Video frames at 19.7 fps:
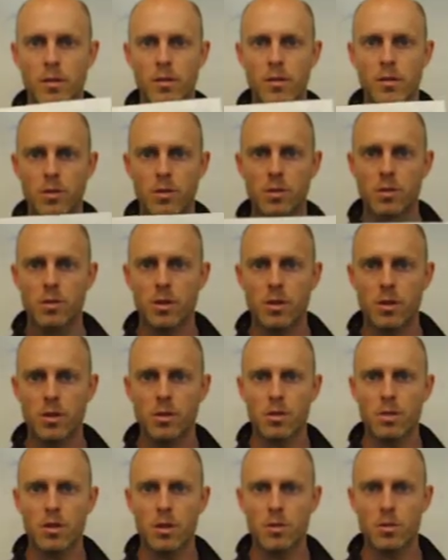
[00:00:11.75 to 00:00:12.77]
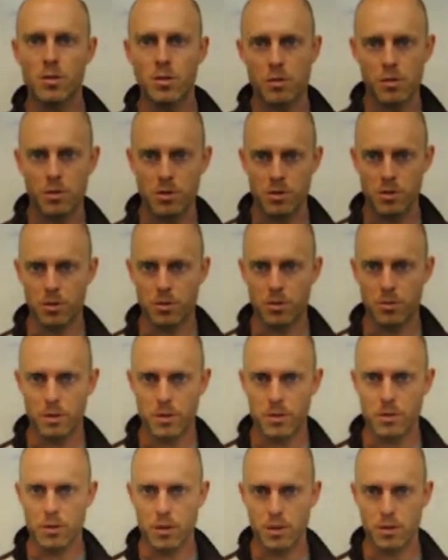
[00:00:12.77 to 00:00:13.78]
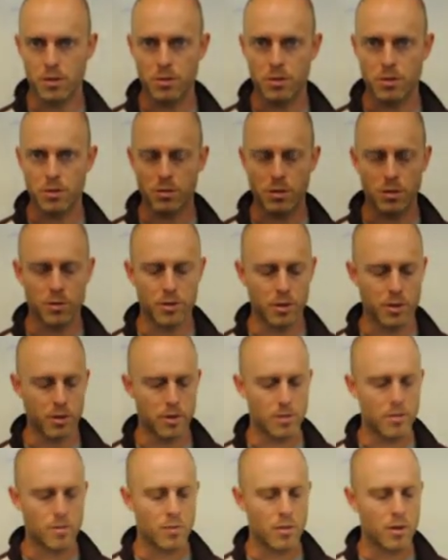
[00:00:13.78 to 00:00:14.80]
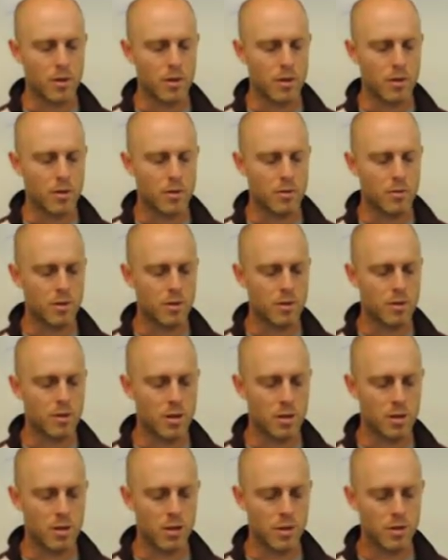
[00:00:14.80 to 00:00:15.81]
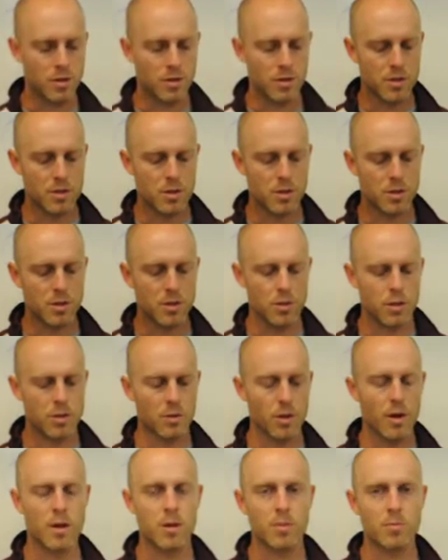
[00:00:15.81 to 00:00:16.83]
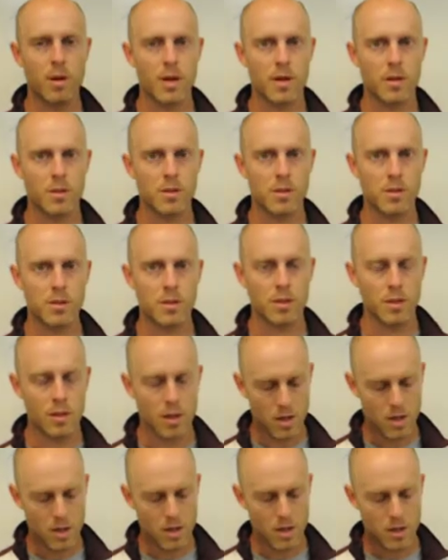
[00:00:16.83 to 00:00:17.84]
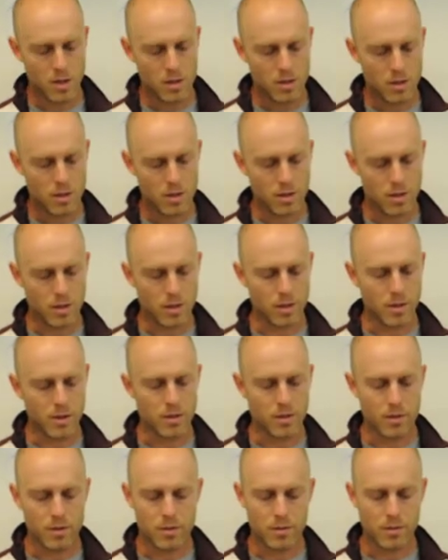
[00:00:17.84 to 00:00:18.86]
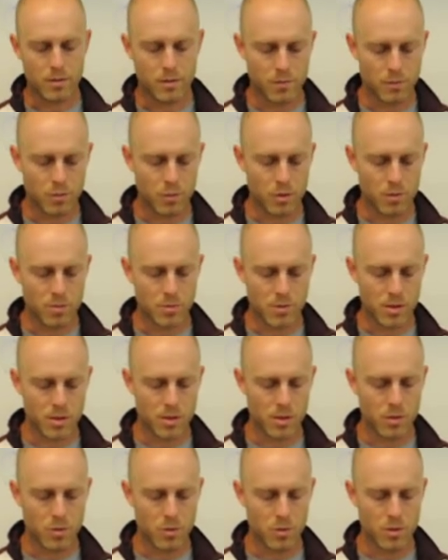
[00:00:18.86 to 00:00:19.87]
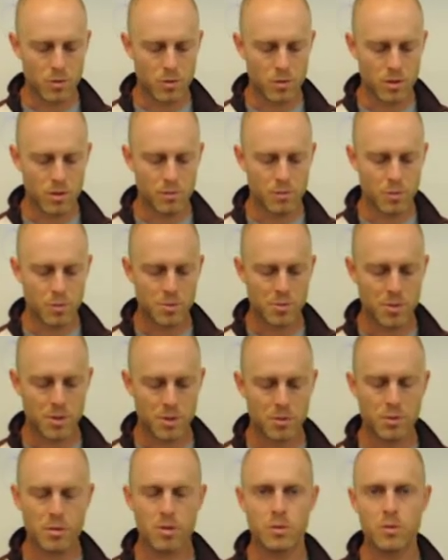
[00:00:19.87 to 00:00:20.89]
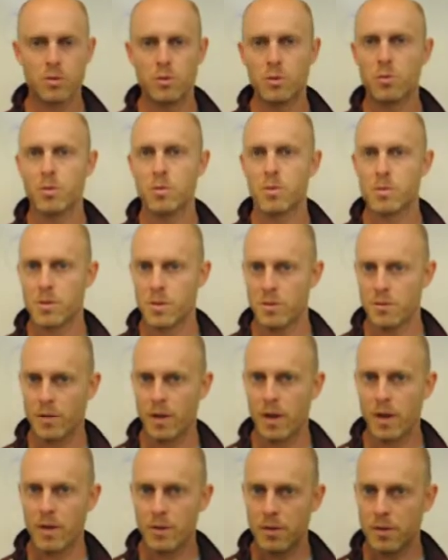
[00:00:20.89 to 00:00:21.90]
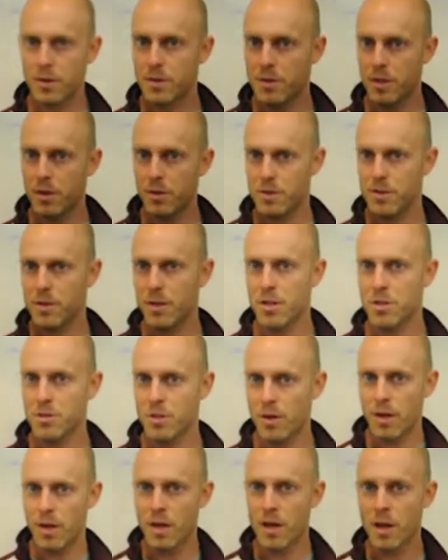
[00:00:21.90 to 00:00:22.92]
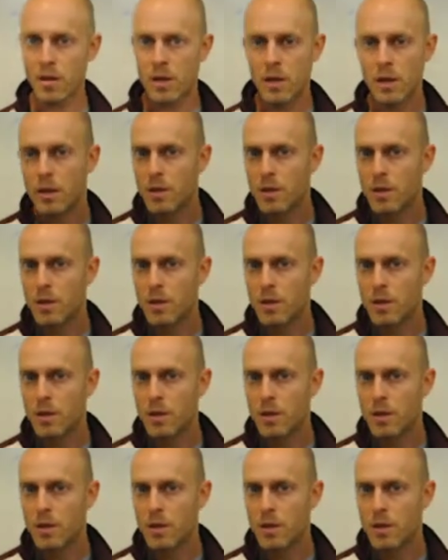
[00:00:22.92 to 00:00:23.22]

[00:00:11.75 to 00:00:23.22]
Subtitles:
this is us going through the syllabus together. So here we go. First thing you notice is the grading policy. 40% quarter one, 40% quarter two, 20% final. That's how it stands right now.